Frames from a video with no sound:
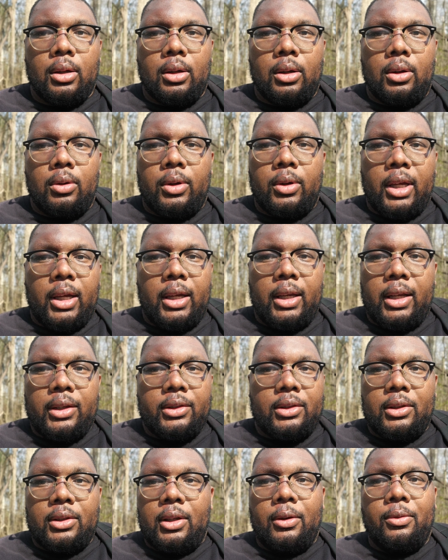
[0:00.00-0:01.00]
okay,
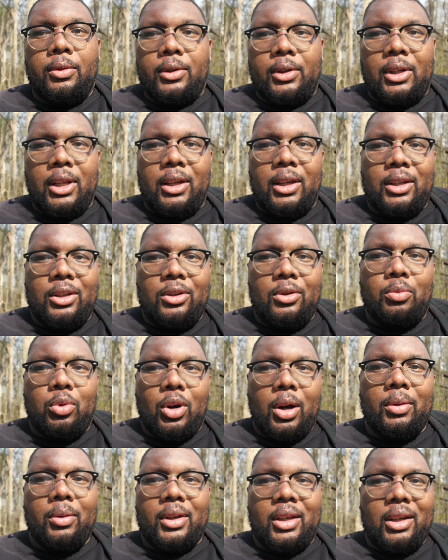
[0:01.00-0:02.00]
that's a different thing. You
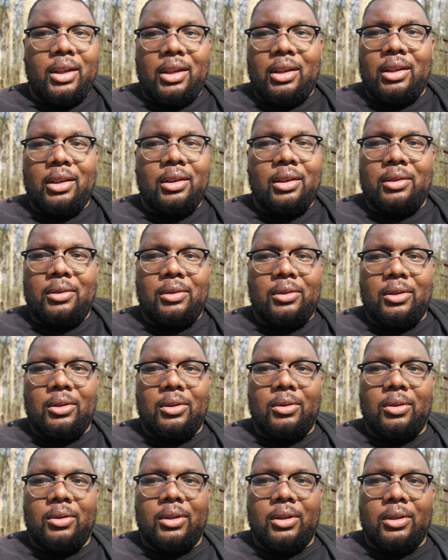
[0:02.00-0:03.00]
probably can get,
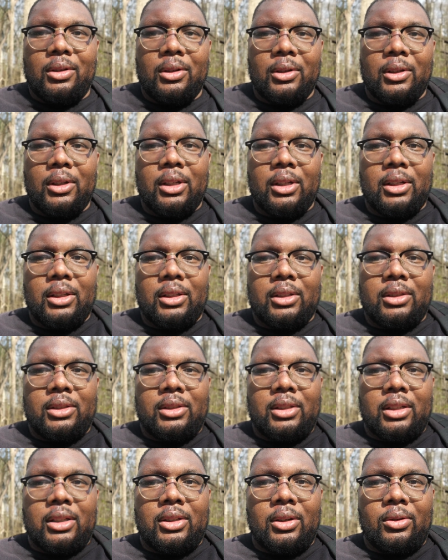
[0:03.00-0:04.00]
a
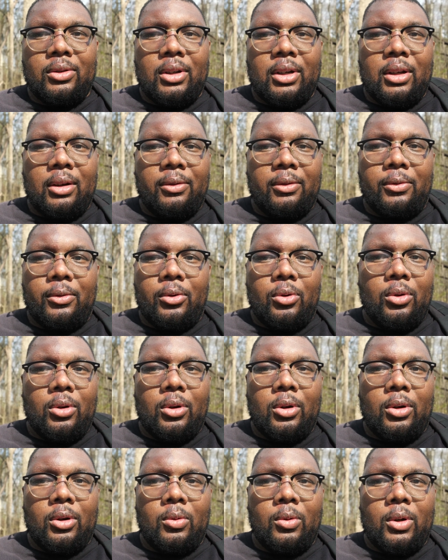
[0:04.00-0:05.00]
600 f4
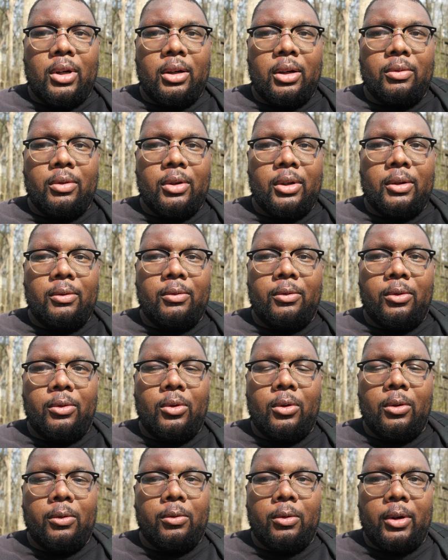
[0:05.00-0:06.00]
or whatever in
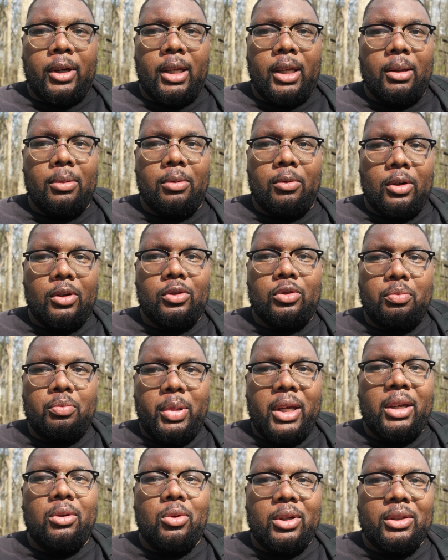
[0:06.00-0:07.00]
full frame, one of those
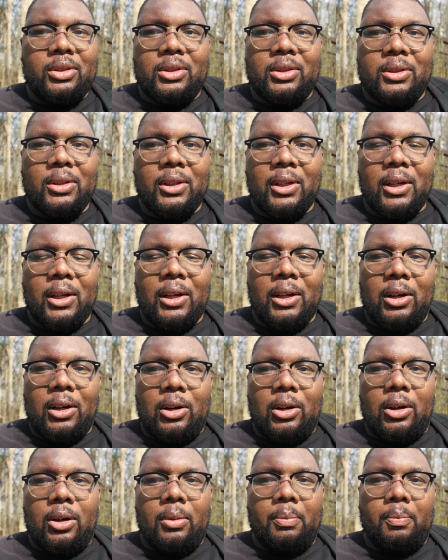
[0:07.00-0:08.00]
big ones.
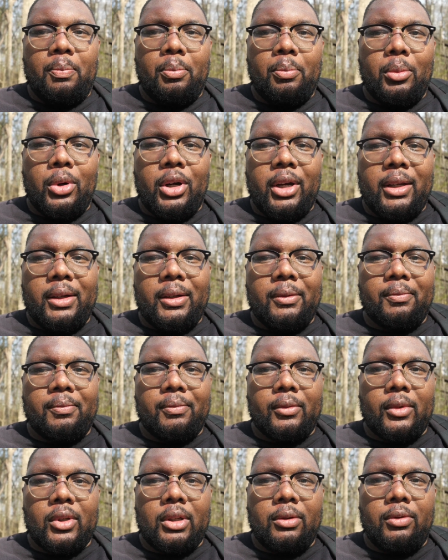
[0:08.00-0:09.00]
But
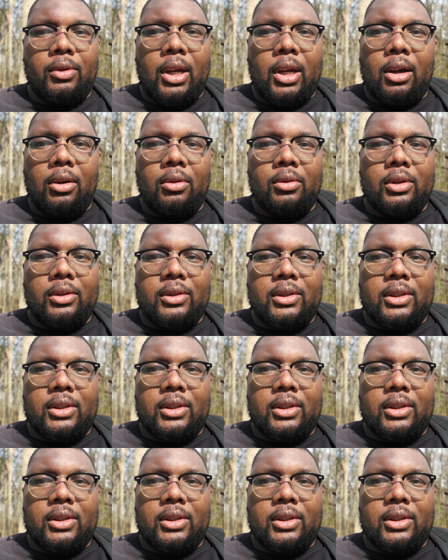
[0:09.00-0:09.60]
if you're out in the